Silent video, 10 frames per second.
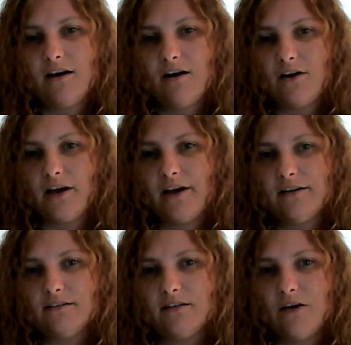Okay,
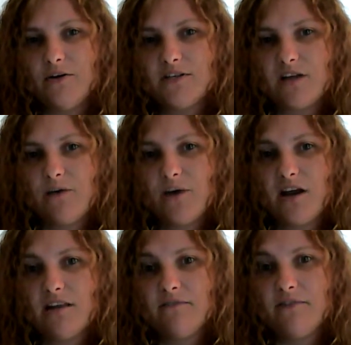so it's not where I
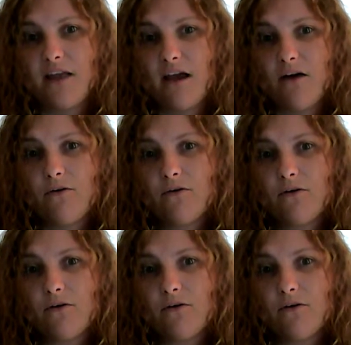live now.